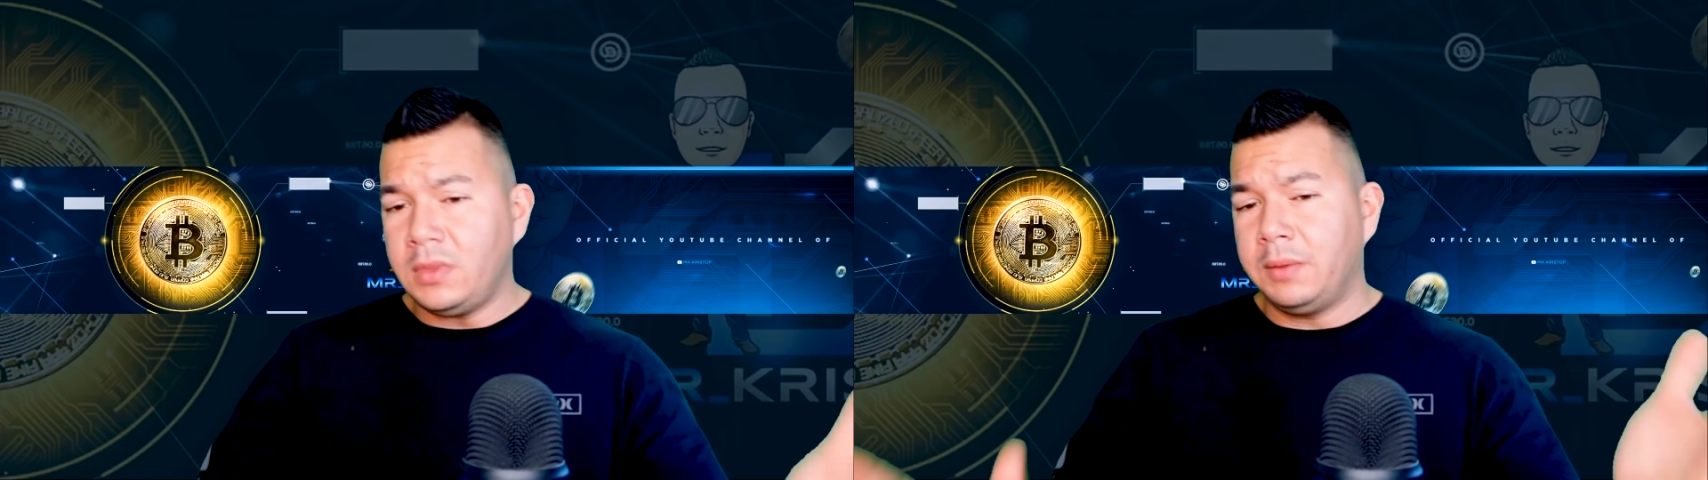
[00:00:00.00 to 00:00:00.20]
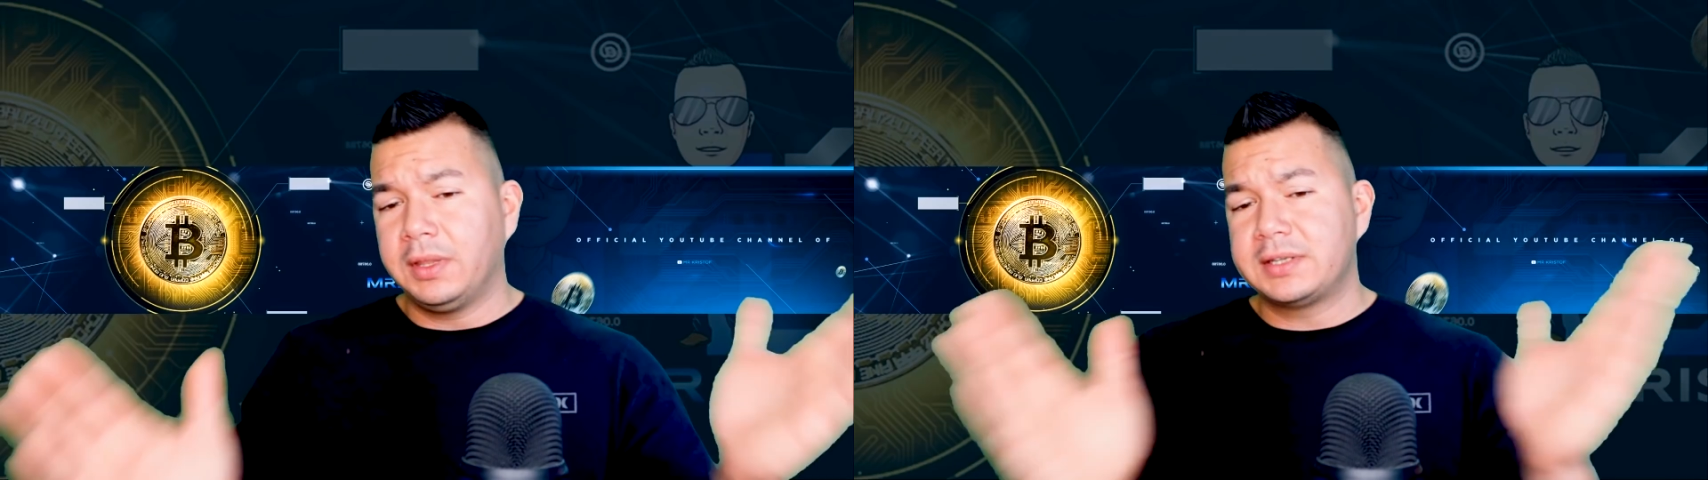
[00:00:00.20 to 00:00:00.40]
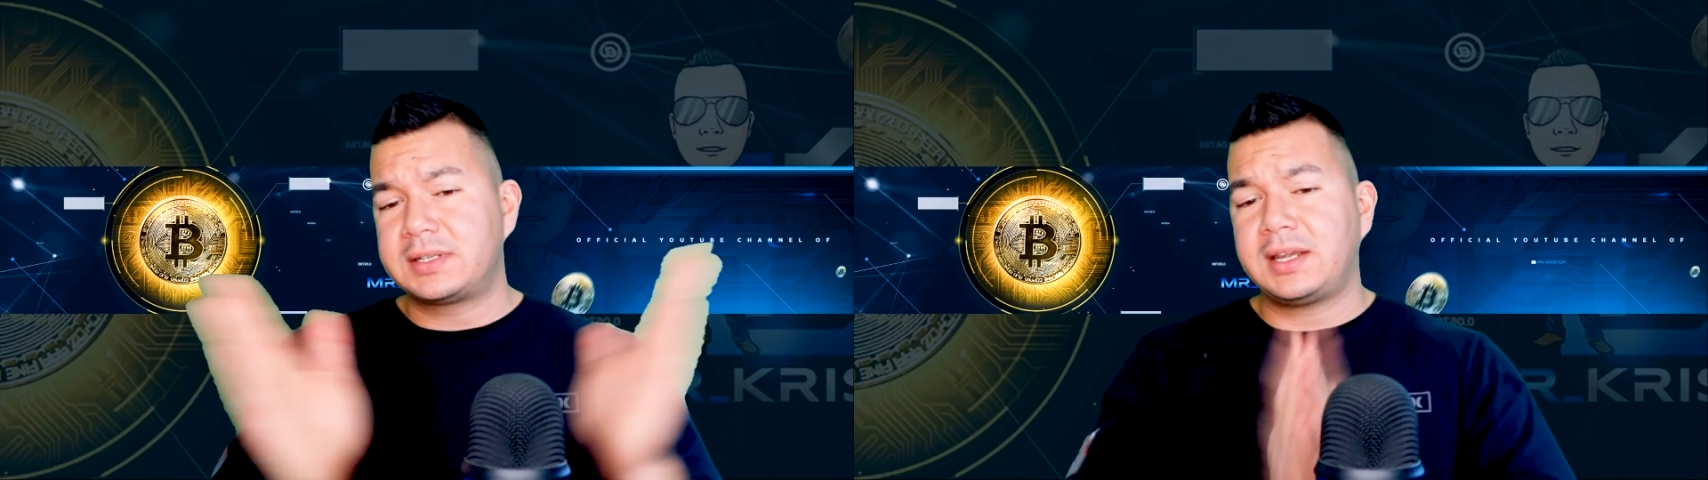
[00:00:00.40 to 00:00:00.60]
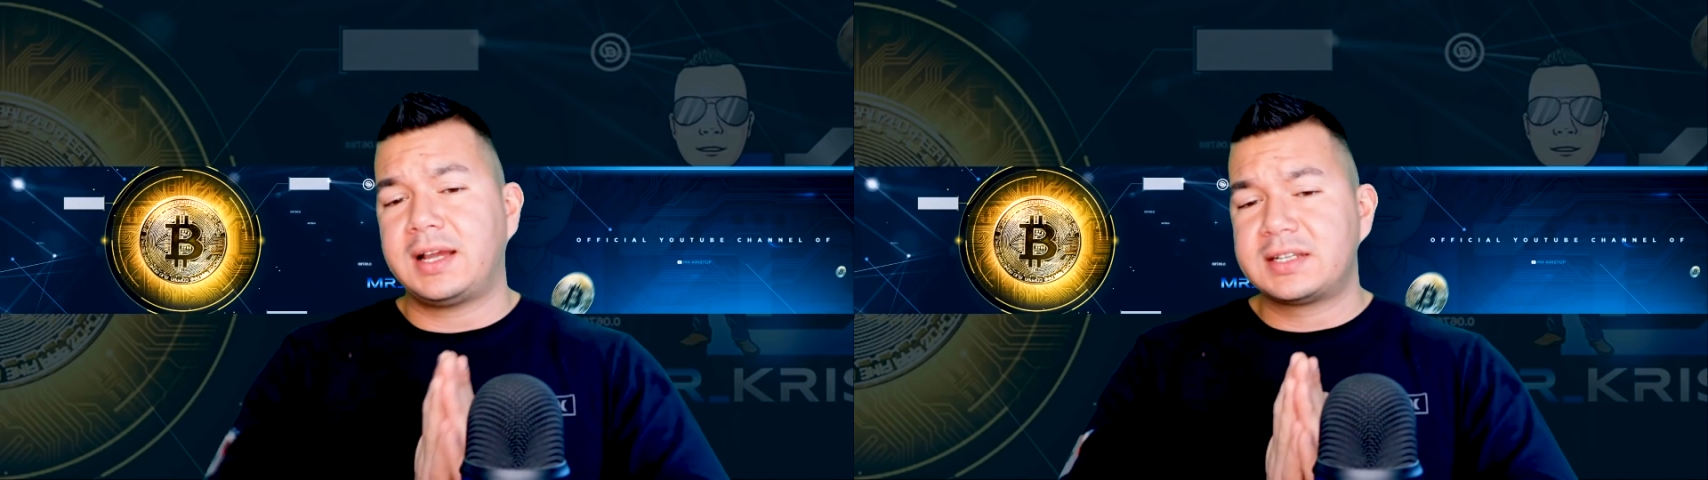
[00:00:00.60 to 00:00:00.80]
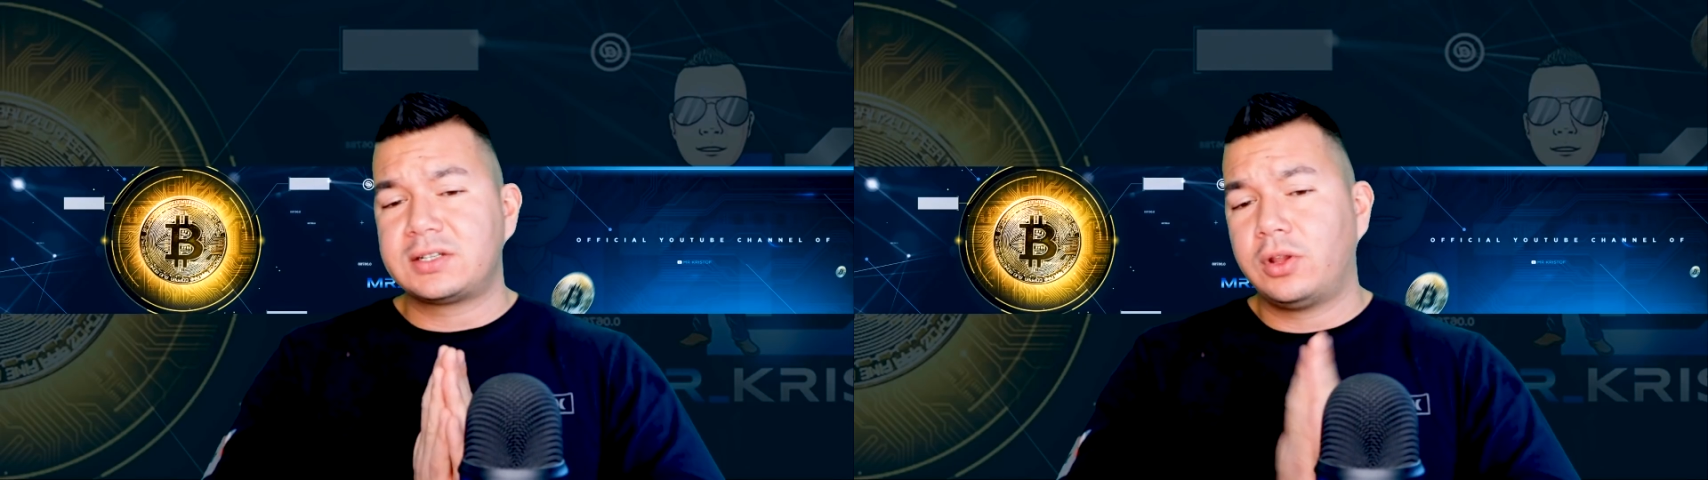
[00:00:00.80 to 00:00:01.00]
But listen,
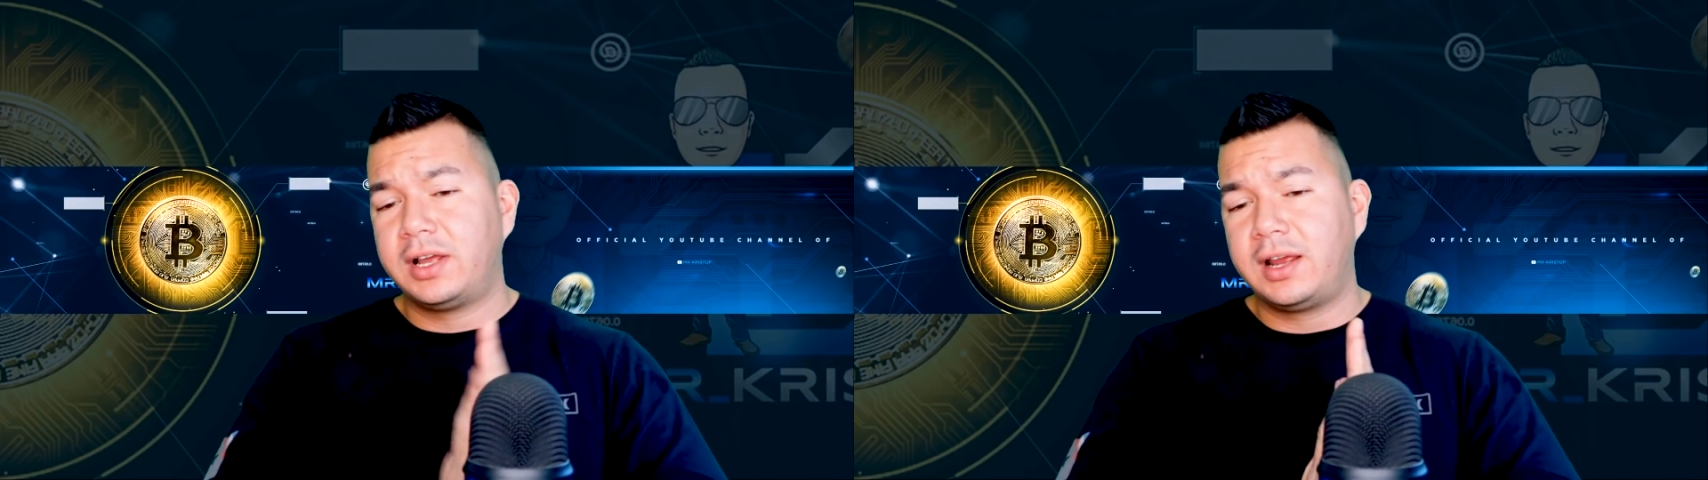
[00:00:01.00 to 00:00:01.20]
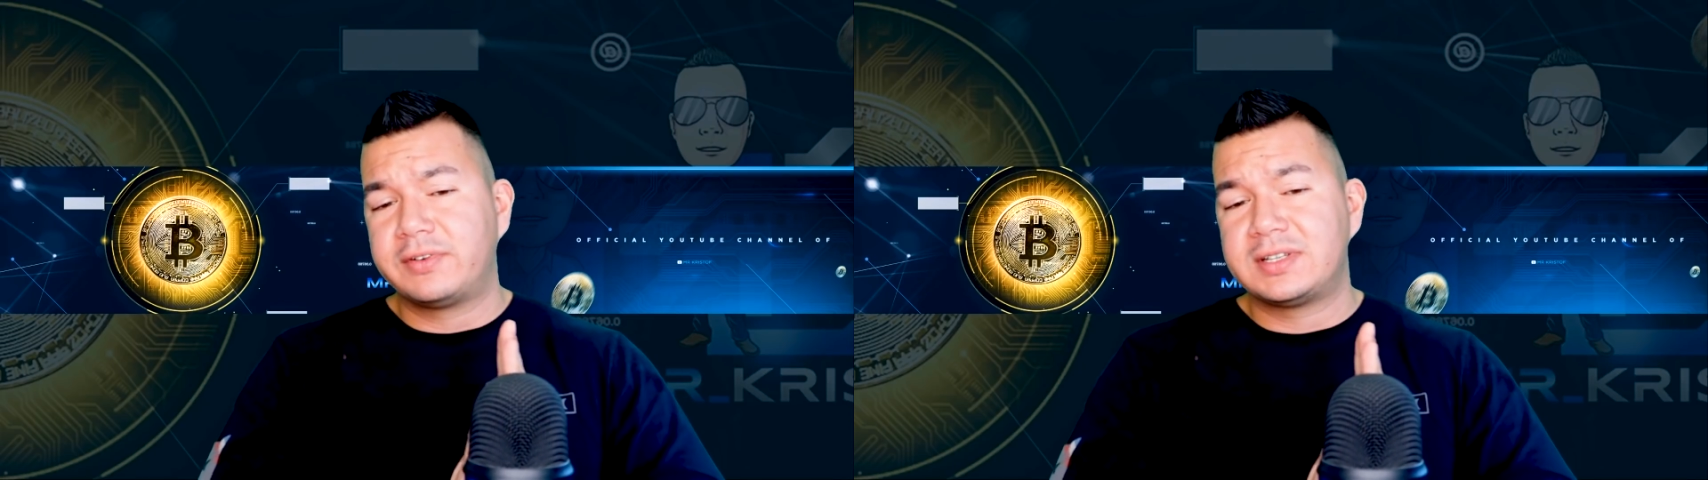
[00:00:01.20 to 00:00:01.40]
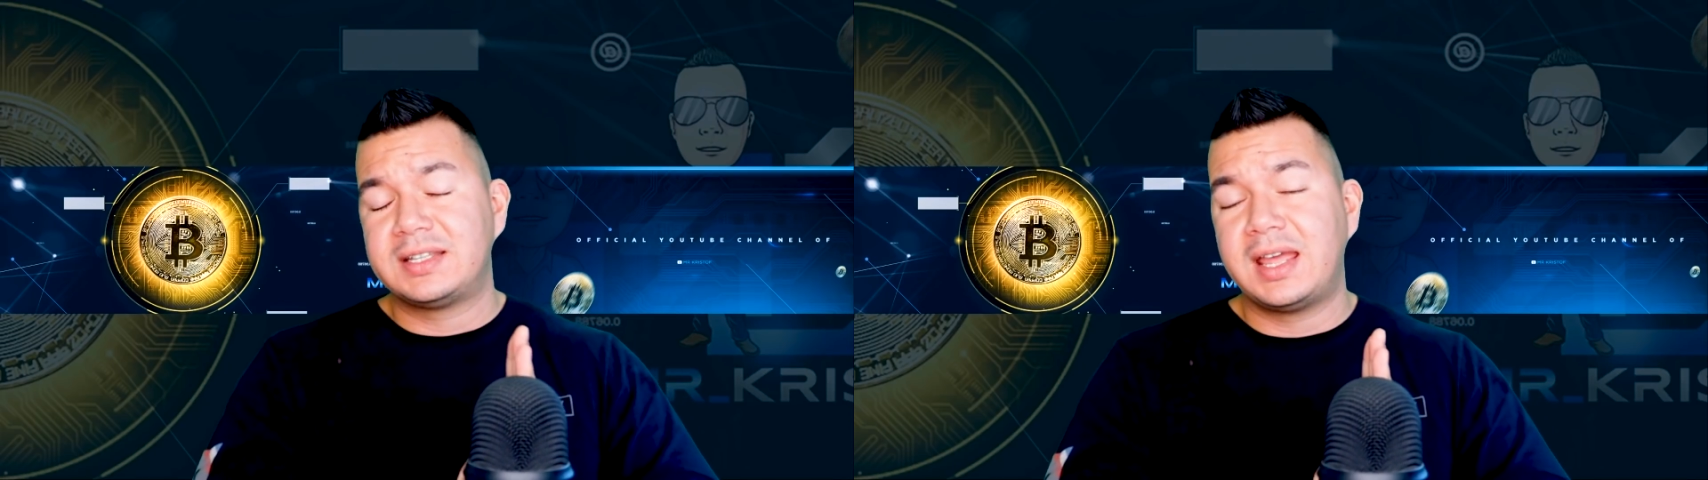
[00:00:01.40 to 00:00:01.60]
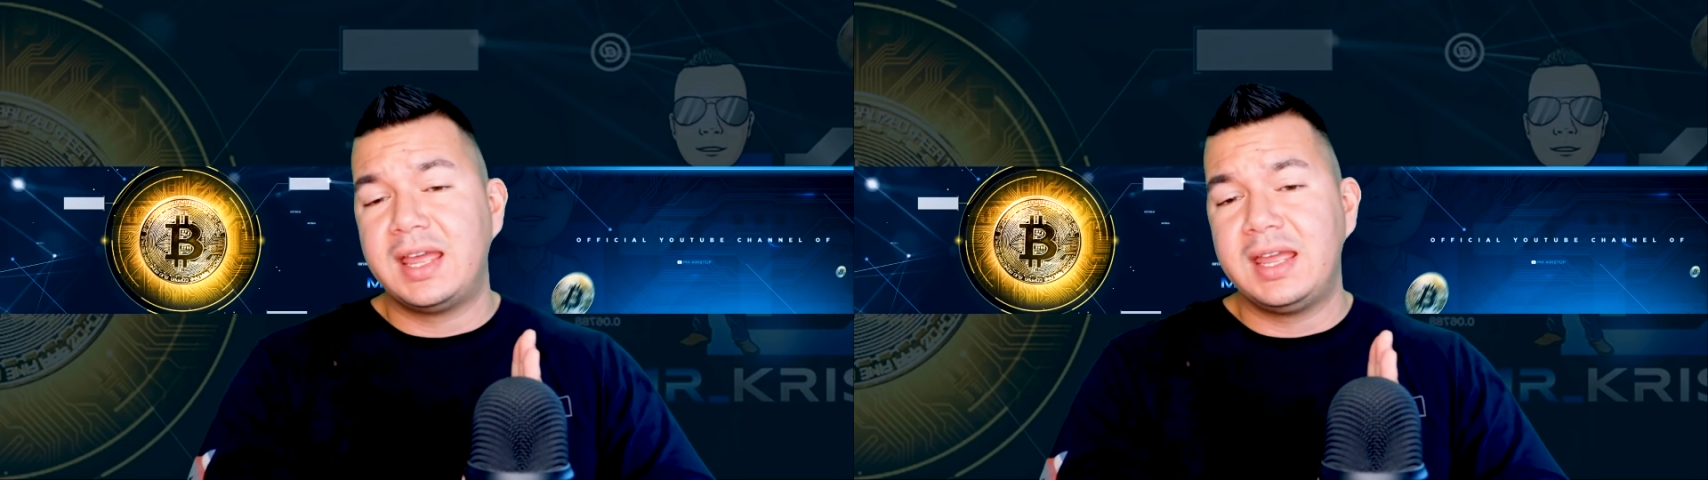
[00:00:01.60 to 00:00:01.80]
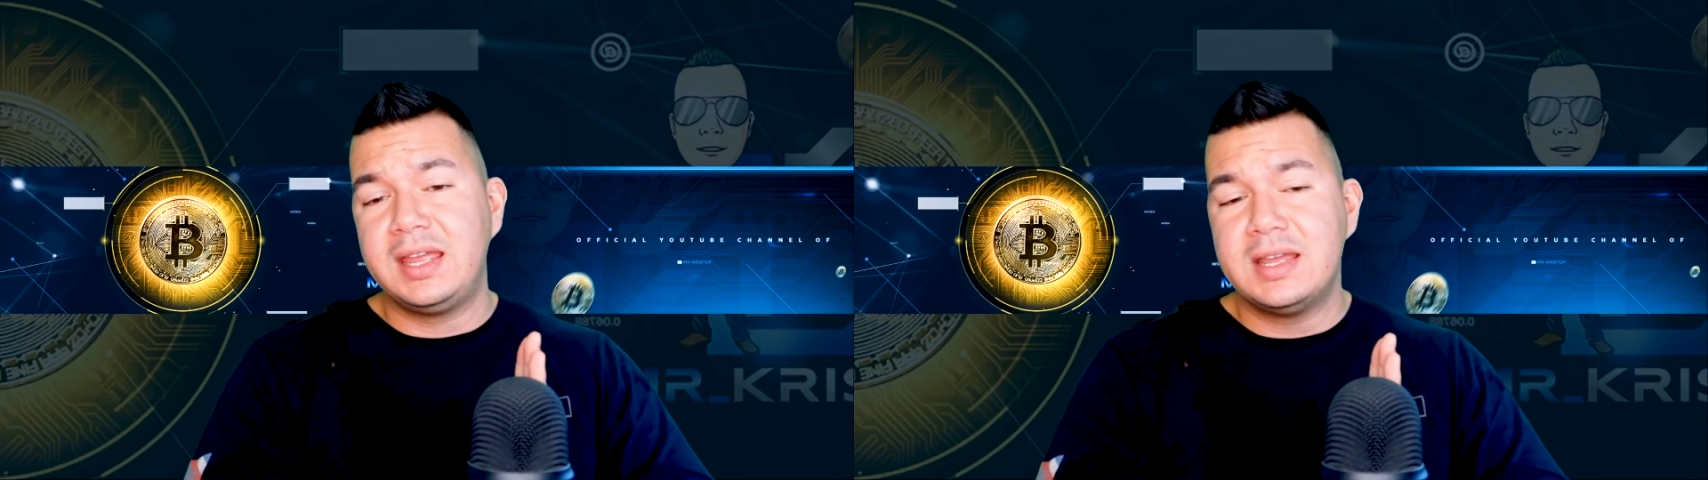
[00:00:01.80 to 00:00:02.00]
guys, that's all I have for
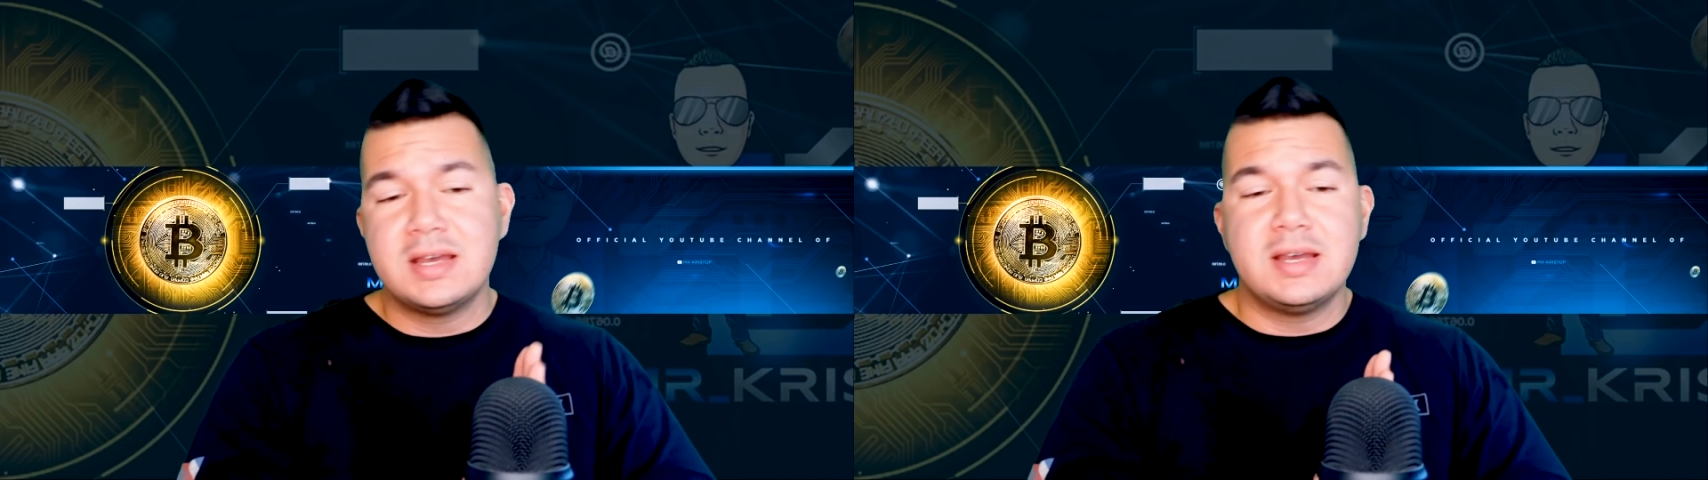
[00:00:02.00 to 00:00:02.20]
today.